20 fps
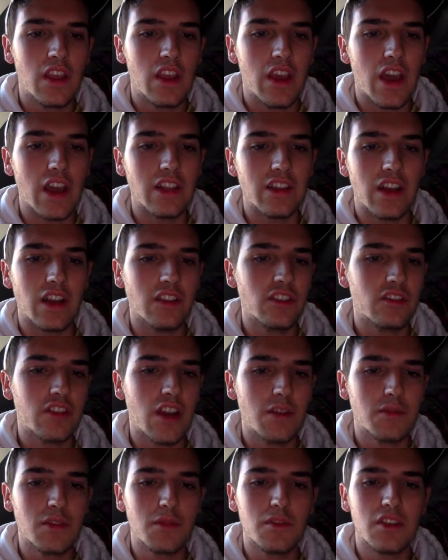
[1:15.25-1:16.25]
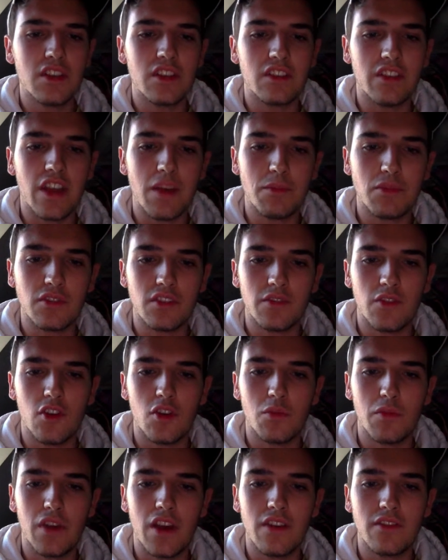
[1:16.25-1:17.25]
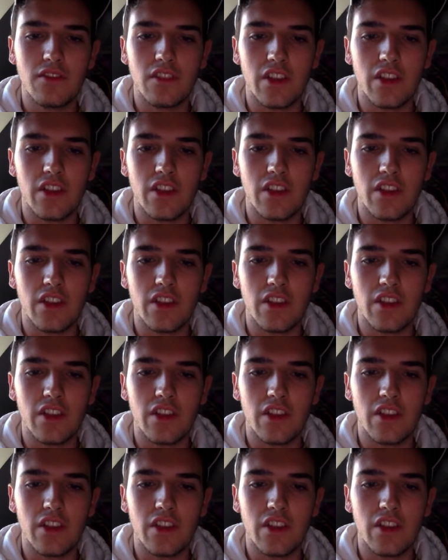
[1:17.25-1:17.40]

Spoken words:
And I'll describe some of the examples of home lives